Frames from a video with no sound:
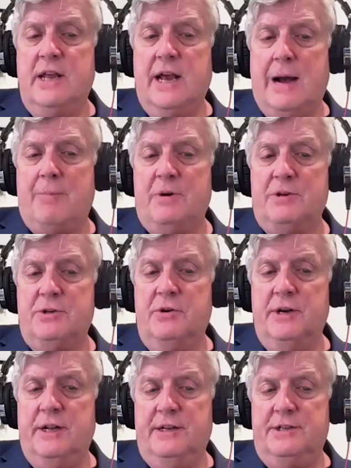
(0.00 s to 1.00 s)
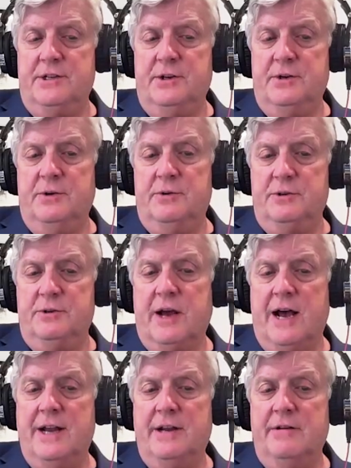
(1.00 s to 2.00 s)
the opportunity to
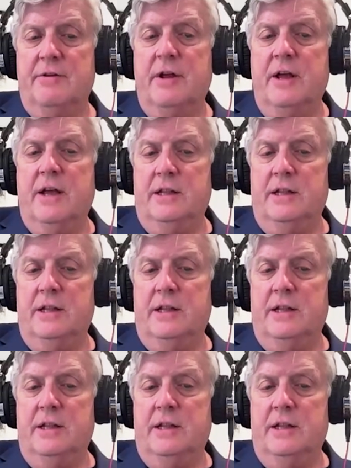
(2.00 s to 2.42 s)
kind of